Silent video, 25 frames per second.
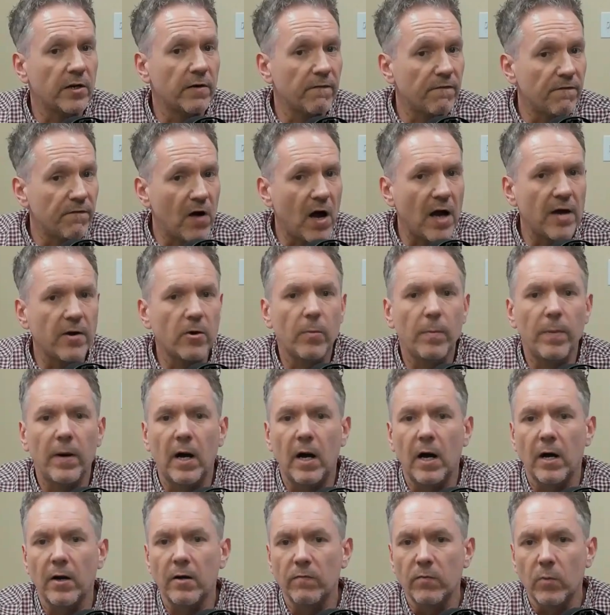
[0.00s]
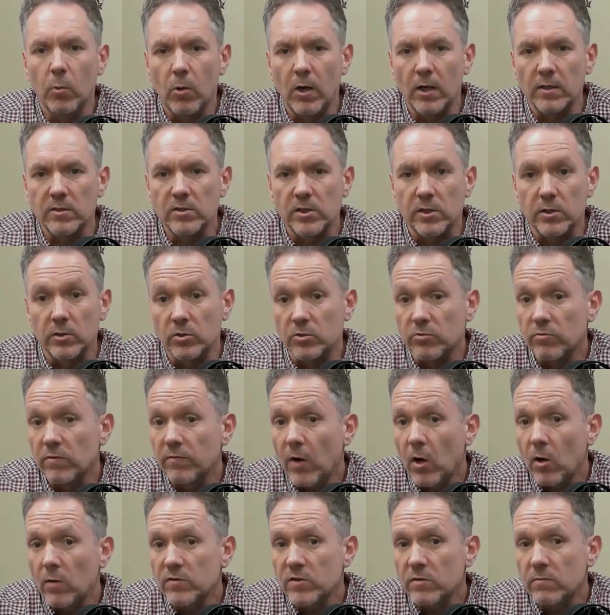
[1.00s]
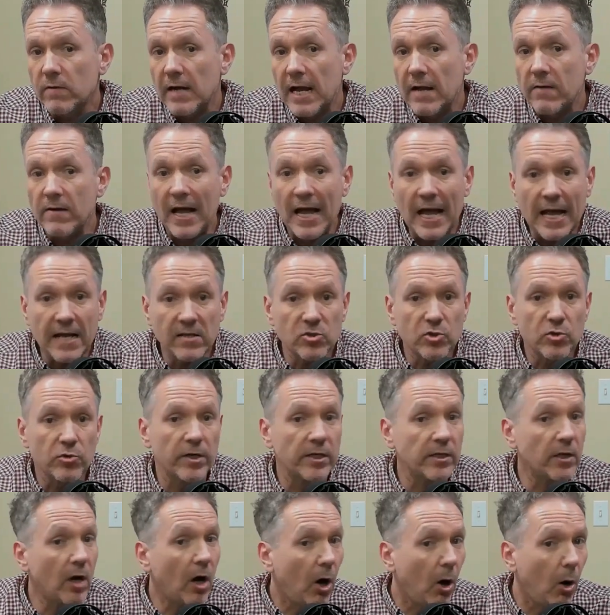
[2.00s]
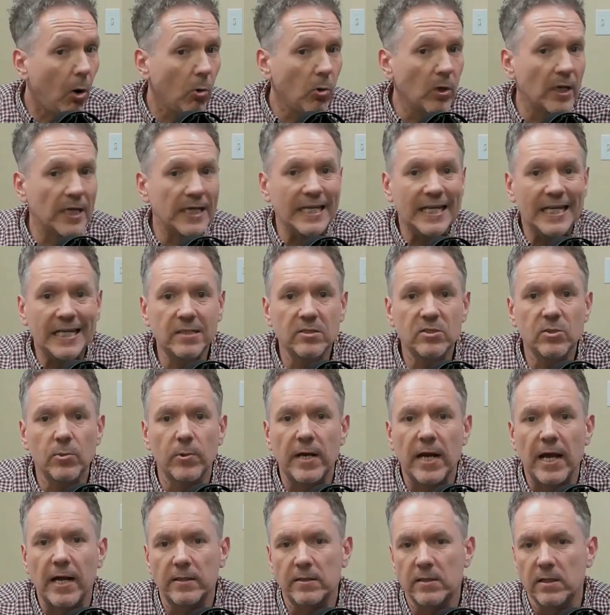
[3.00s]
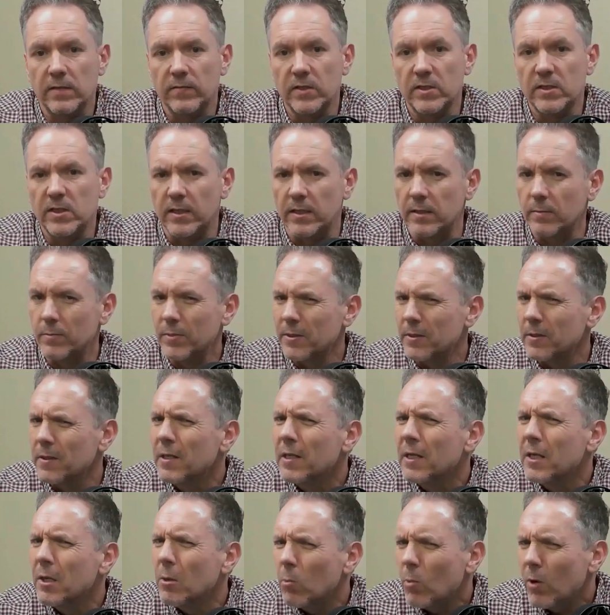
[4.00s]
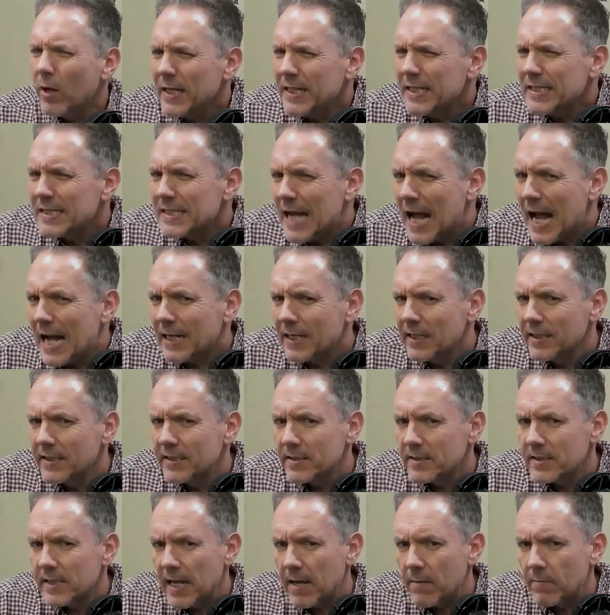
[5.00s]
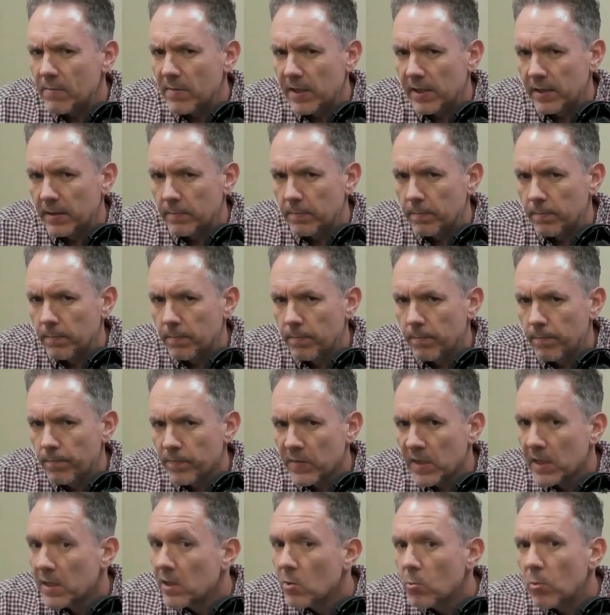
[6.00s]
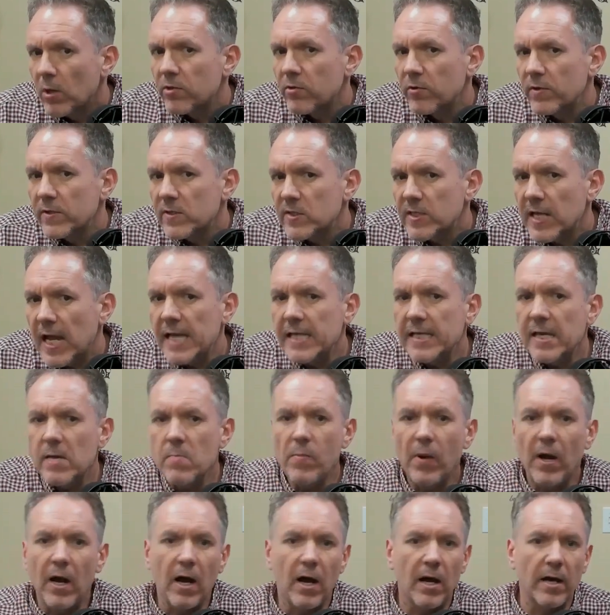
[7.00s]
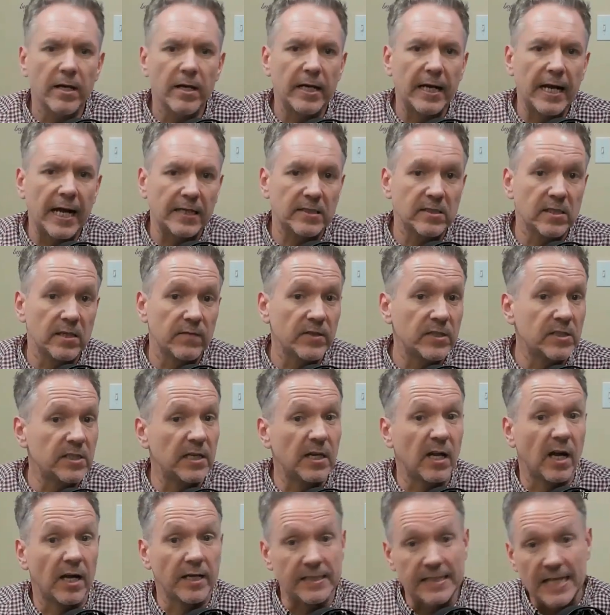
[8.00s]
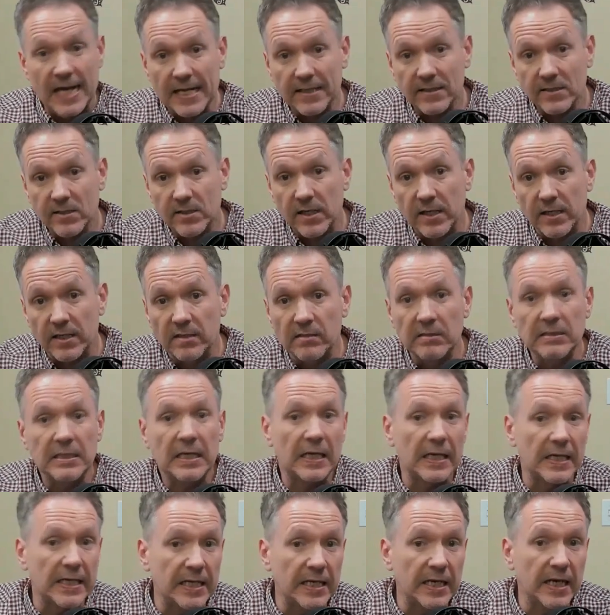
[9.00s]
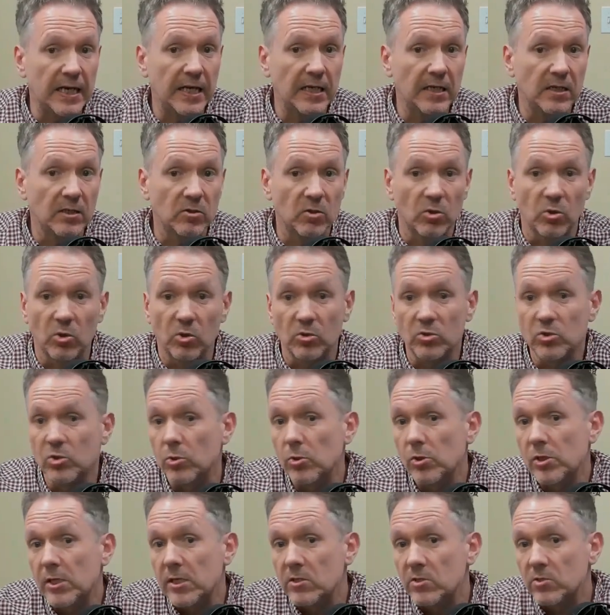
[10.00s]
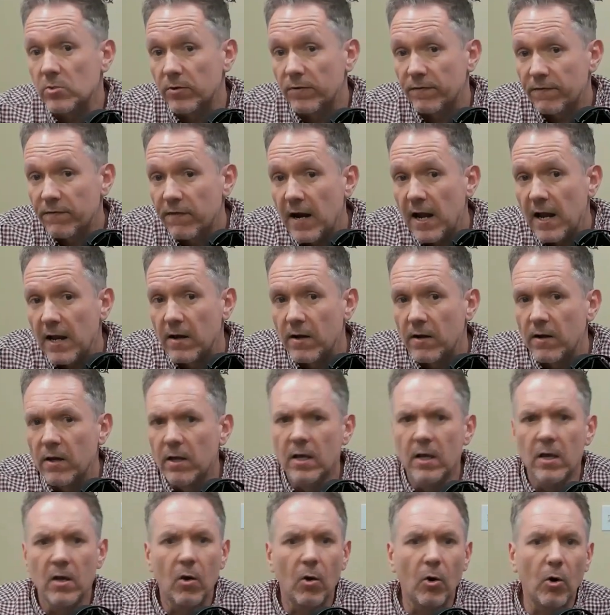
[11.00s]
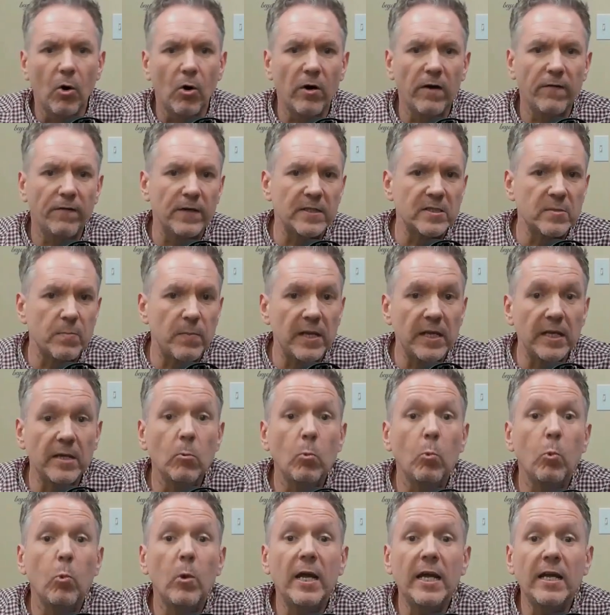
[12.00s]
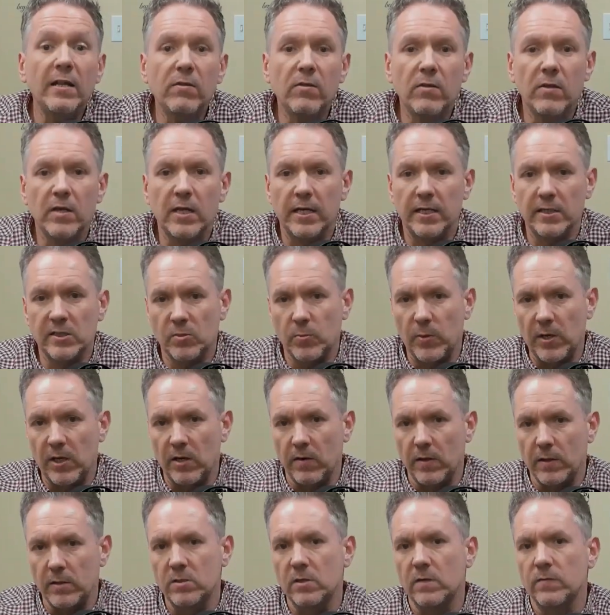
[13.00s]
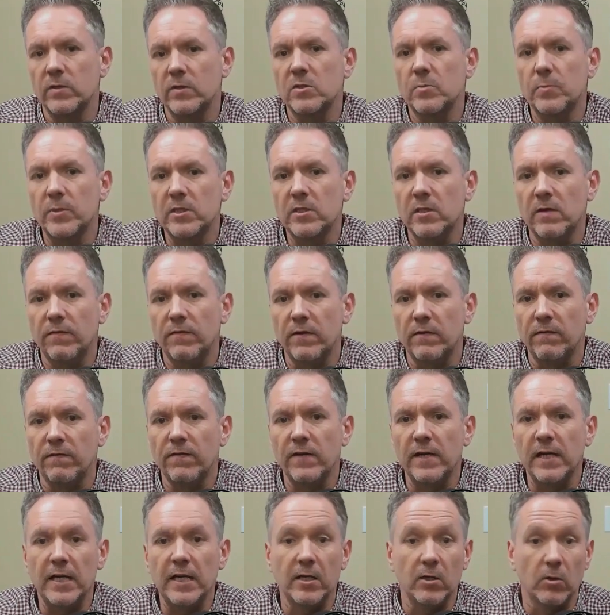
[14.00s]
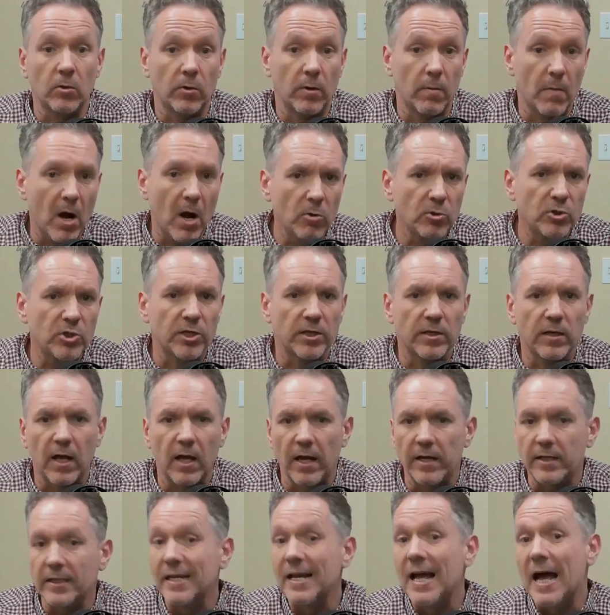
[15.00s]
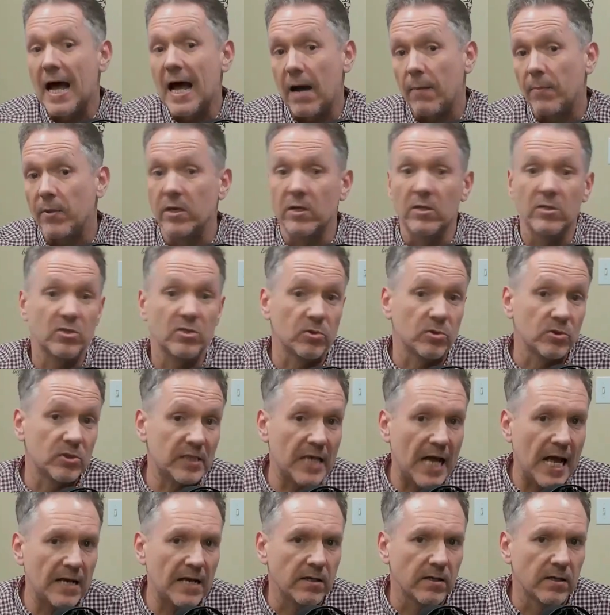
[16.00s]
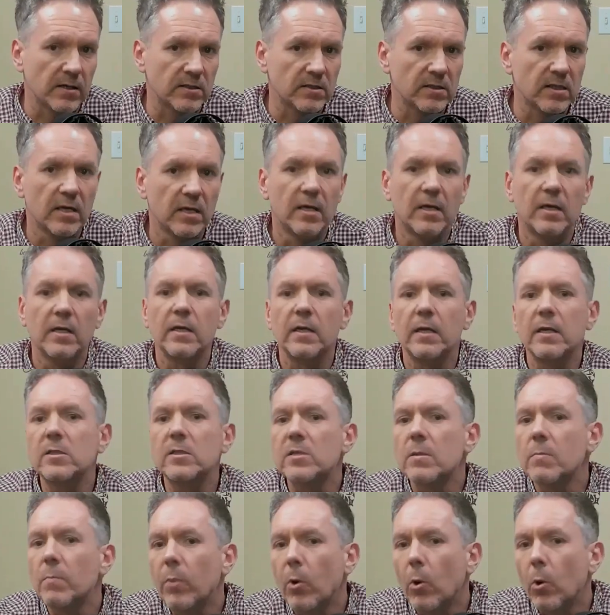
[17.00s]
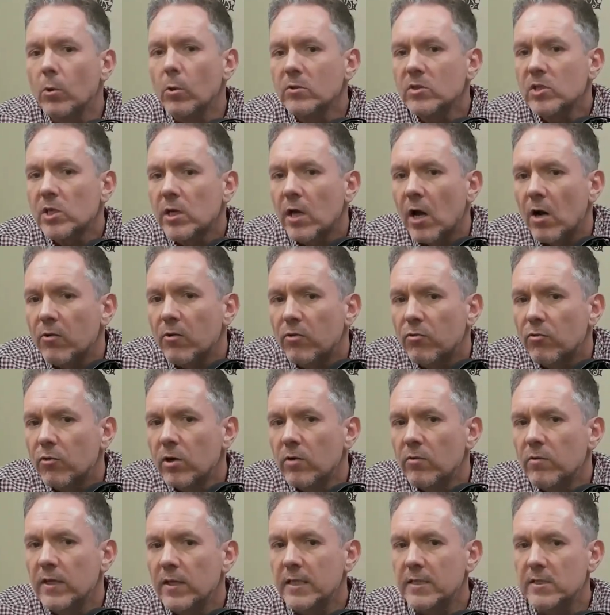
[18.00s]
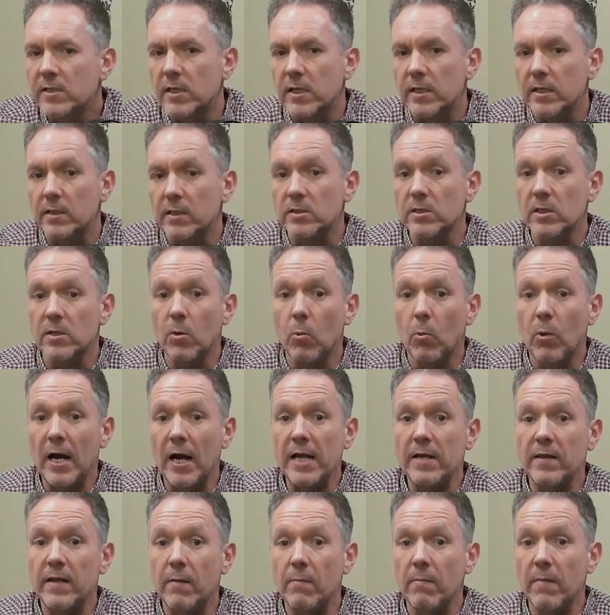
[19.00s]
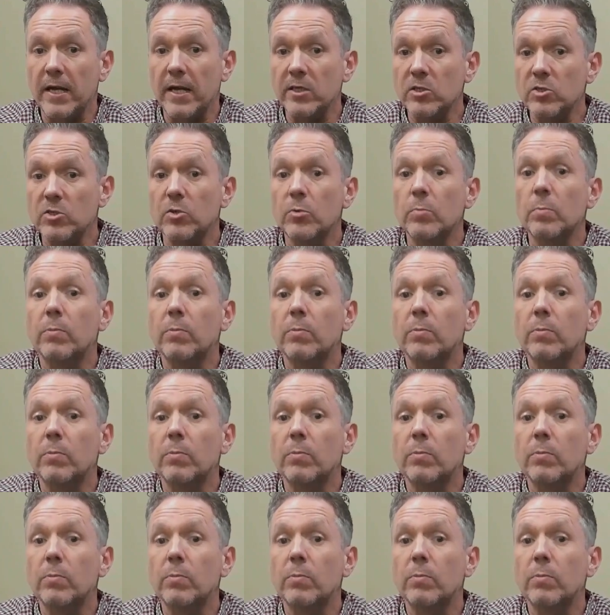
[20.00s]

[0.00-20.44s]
and final part of the What skills revolves around entering wholly into an activity, but what exactly does that mean? Whether it's taking part in an activity like dancing, cleaning, or talking to a friend, or if it's being with the experience of a specific feeling or emotion like happiness or sadness, it's important to go through these things in a way that makes you